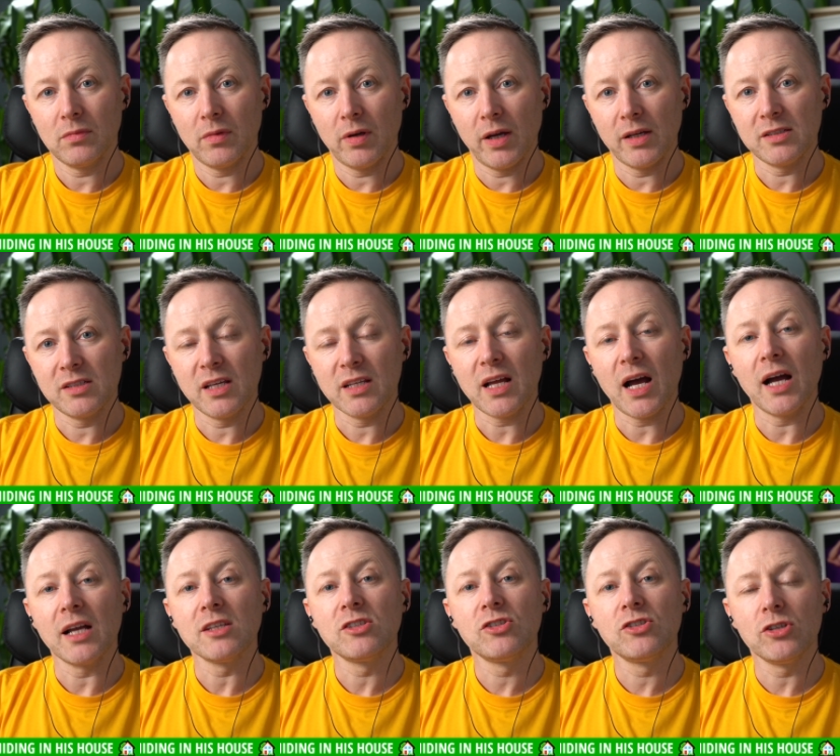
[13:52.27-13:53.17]
and said,
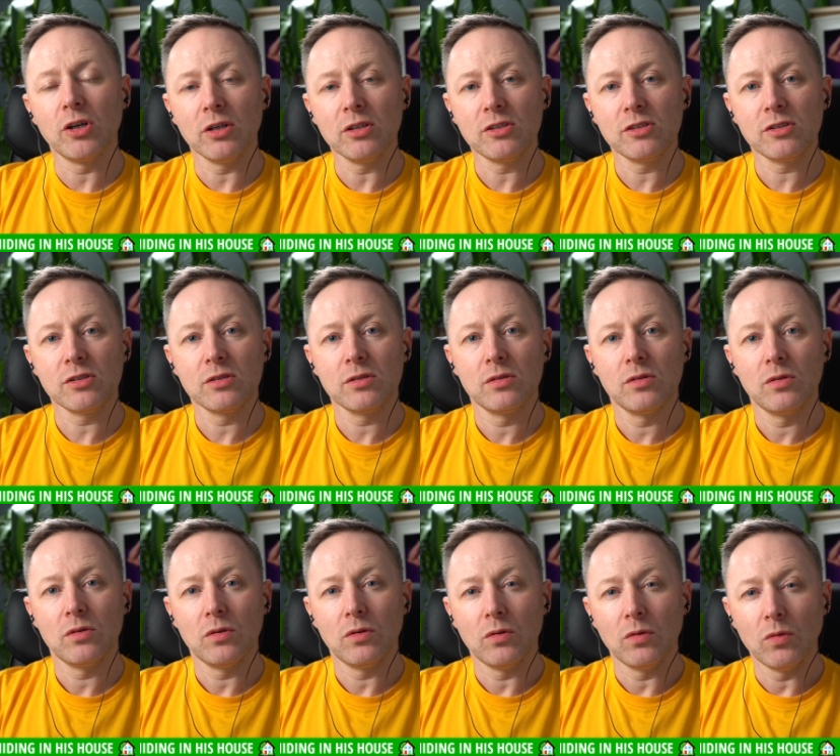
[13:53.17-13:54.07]
I just
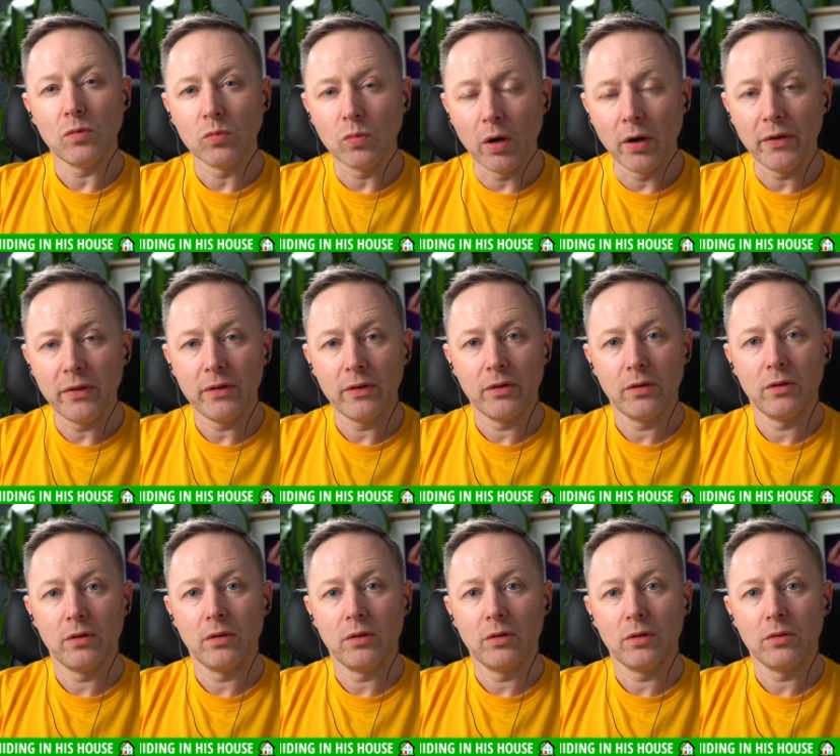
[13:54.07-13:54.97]
want
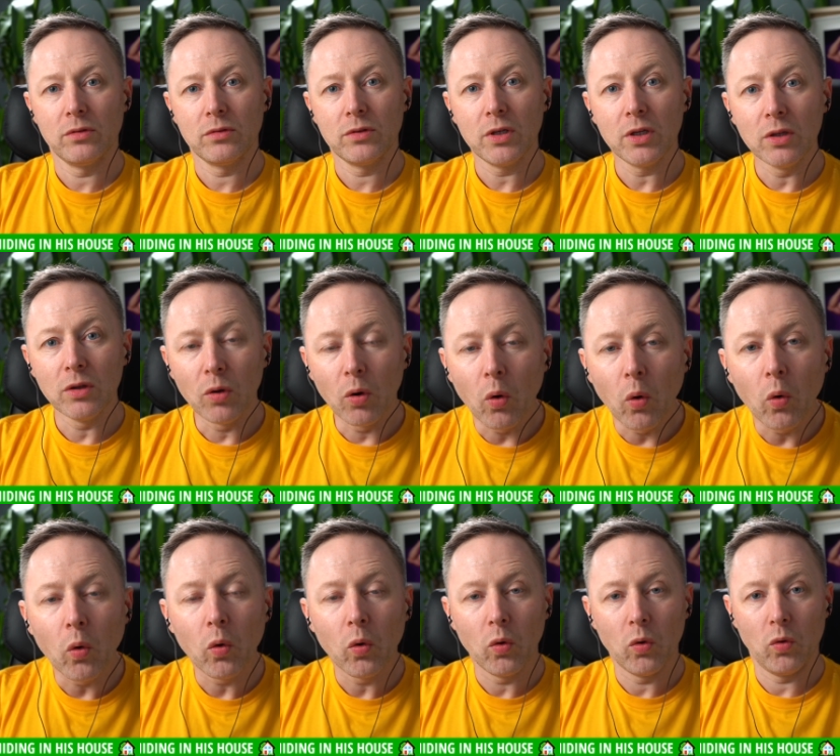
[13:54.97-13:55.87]
to
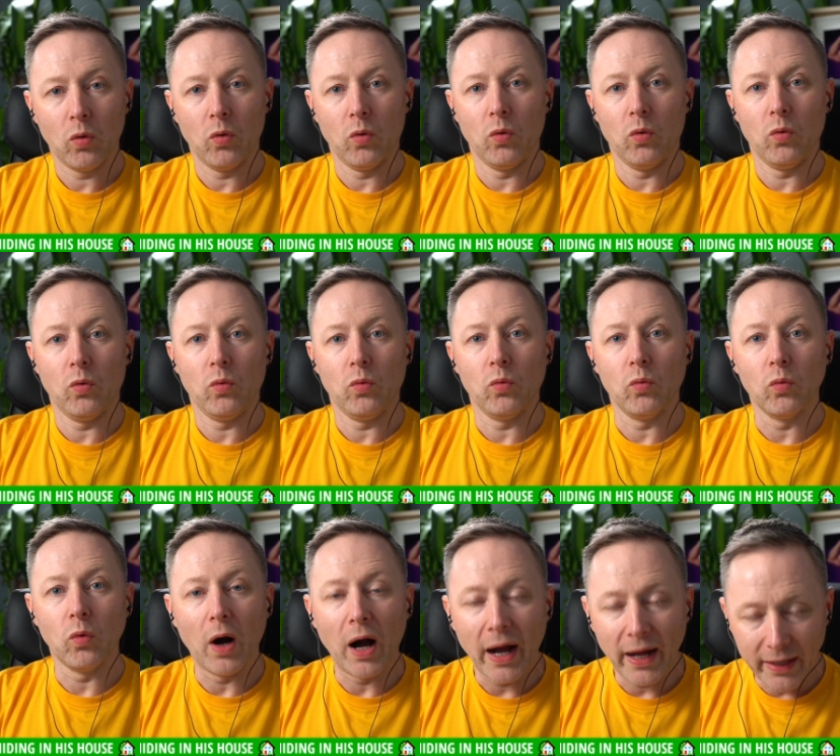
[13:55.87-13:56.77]
know
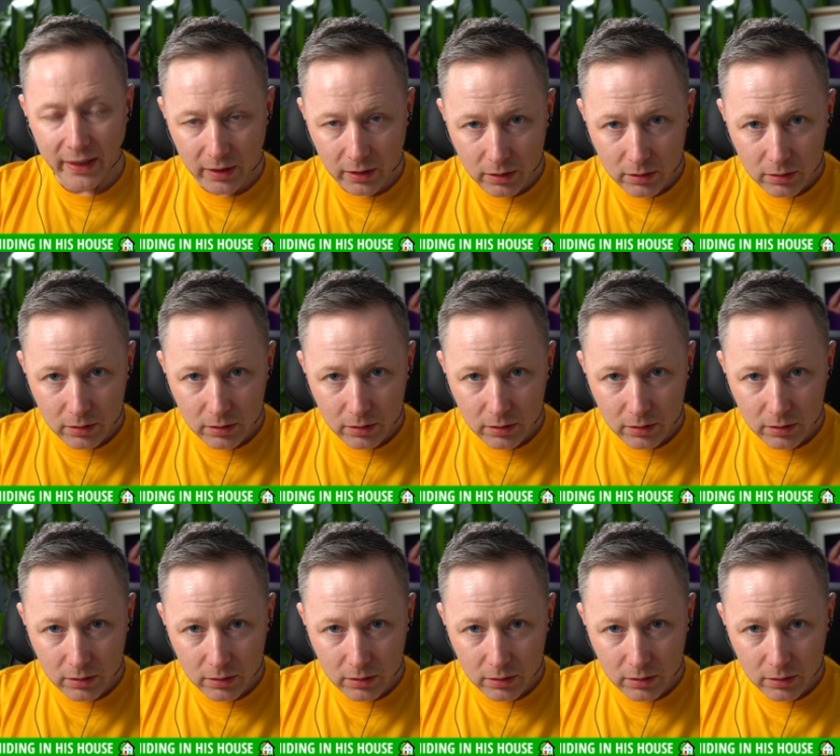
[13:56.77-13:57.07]
why.